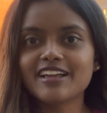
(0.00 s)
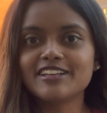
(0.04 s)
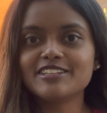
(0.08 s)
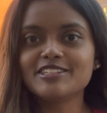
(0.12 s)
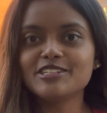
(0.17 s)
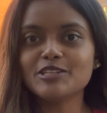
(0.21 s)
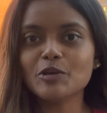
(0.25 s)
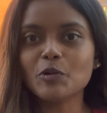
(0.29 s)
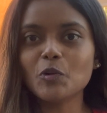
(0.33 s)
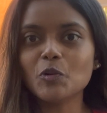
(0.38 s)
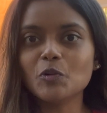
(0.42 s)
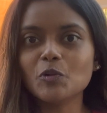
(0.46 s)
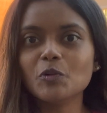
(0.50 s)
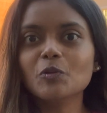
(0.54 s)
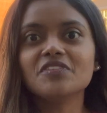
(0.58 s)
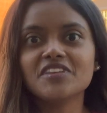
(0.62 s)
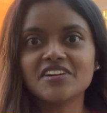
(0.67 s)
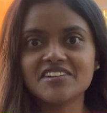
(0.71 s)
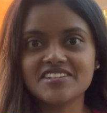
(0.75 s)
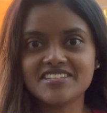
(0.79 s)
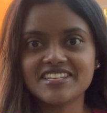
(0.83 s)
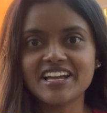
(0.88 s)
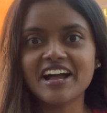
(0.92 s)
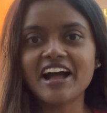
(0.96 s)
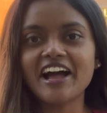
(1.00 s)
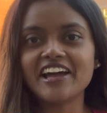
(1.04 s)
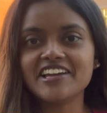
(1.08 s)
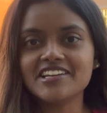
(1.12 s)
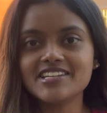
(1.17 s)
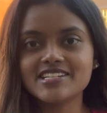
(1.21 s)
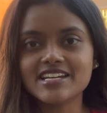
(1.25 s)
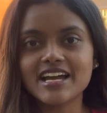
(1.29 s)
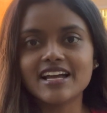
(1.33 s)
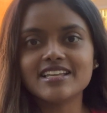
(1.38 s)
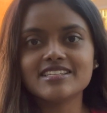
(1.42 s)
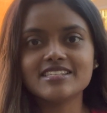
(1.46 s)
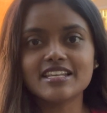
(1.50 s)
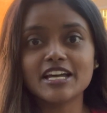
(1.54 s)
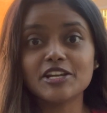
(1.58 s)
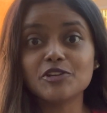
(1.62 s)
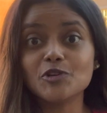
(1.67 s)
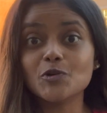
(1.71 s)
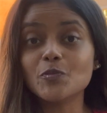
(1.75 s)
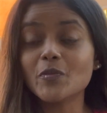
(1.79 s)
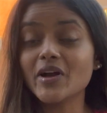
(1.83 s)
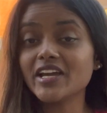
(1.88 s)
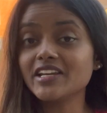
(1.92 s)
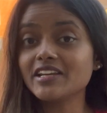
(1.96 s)
So there is a high chance that
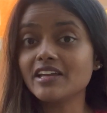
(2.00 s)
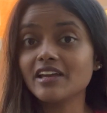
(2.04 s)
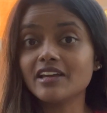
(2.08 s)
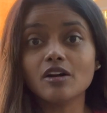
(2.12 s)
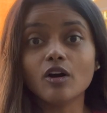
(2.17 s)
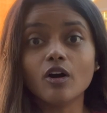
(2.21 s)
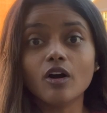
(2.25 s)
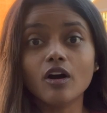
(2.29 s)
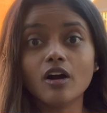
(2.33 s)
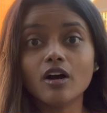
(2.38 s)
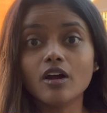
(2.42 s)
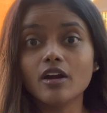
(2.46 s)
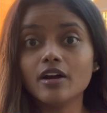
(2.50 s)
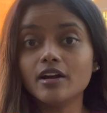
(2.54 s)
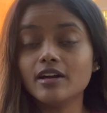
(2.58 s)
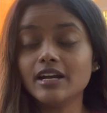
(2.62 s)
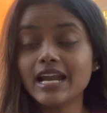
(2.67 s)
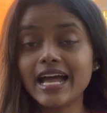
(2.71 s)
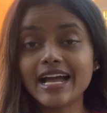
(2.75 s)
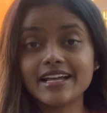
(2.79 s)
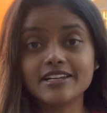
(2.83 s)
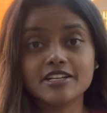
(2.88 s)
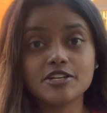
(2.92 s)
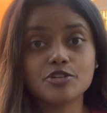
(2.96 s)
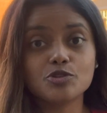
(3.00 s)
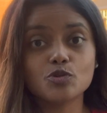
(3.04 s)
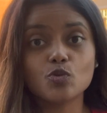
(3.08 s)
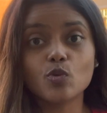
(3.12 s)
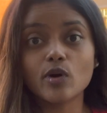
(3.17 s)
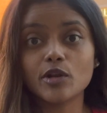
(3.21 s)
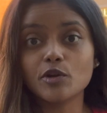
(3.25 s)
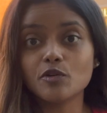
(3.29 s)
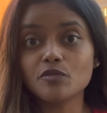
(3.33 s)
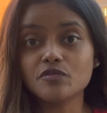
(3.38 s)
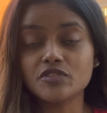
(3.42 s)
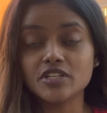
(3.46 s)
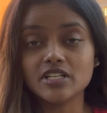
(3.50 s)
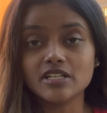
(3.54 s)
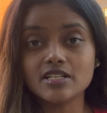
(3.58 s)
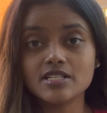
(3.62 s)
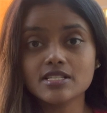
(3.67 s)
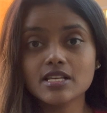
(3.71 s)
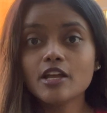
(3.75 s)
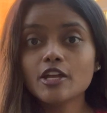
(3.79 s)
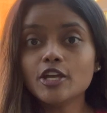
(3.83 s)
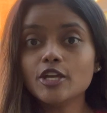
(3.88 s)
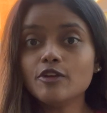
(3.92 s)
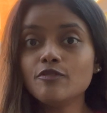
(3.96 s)
you might get or land into one of these
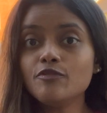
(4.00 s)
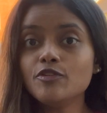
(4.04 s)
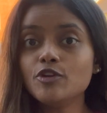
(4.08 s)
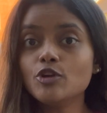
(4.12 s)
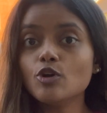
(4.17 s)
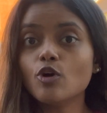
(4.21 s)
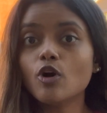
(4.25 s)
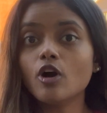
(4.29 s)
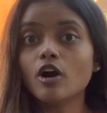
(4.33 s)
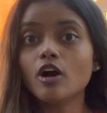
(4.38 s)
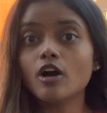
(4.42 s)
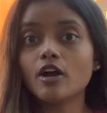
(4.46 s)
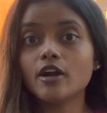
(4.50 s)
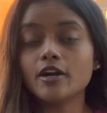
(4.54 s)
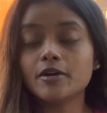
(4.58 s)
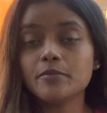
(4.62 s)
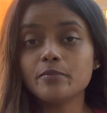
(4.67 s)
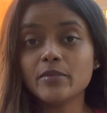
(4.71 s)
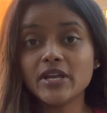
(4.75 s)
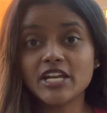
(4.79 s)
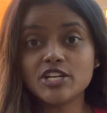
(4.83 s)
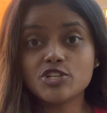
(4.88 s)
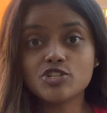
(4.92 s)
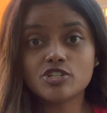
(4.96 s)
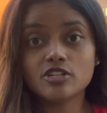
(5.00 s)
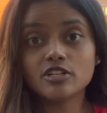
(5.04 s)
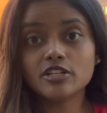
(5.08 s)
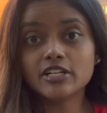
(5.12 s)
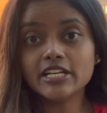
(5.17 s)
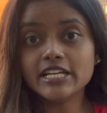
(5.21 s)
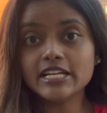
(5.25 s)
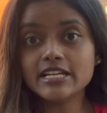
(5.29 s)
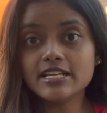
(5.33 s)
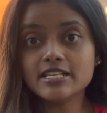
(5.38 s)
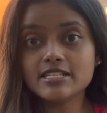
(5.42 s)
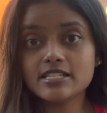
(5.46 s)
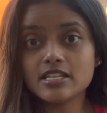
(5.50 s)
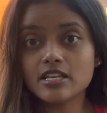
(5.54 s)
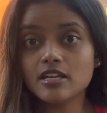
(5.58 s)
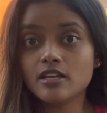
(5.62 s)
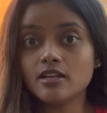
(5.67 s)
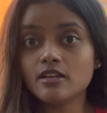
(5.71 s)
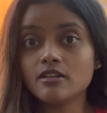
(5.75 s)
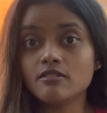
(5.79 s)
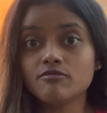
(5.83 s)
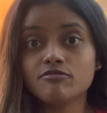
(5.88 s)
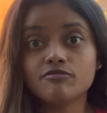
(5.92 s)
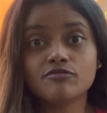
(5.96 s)
if your major is
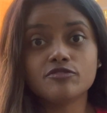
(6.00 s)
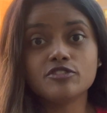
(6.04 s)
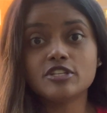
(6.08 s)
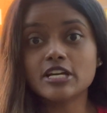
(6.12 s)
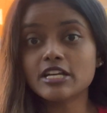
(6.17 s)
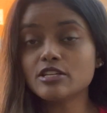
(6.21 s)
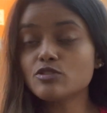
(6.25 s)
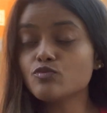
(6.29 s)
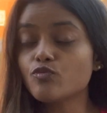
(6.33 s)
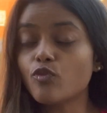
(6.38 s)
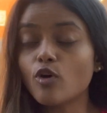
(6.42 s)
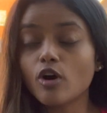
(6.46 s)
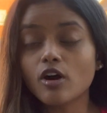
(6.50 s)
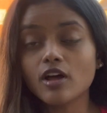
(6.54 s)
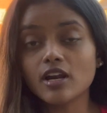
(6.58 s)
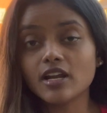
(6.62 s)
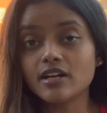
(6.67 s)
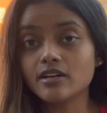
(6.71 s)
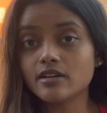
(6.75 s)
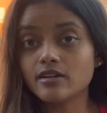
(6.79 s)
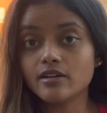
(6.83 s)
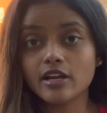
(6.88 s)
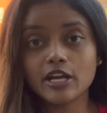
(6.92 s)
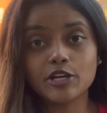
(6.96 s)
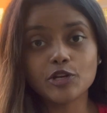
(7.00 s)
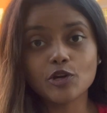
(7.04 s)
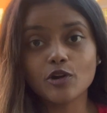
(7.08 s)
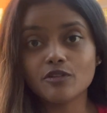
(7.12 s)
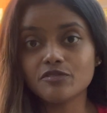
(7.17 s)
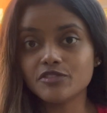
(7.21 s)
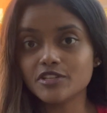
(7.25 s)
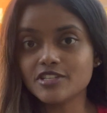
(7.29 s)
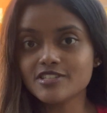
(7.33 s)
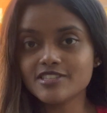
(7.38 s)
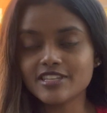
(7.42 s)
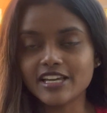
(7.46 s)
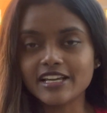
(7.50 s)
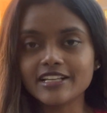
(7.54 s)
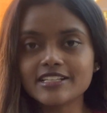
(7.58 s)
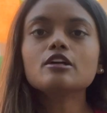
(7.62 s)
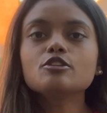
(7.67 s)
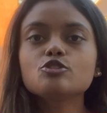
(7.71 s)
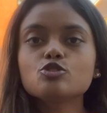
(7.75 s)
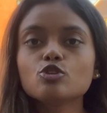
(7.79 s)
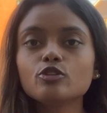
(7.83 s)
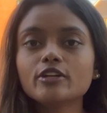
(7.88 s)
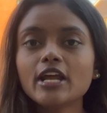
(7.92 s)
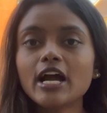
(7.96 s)
in, just fall under any of these things.
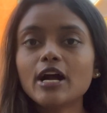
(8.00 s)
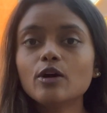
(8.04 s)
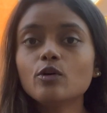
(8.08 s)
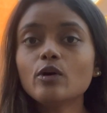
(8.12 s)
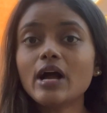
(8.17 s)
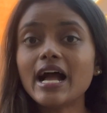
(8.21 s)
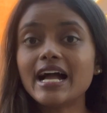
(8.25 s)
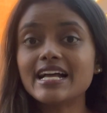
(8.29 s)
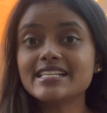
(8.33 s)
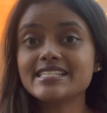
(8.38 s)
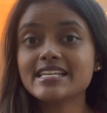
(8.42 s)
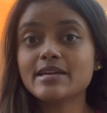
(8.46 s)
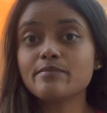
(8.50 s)
So now, as I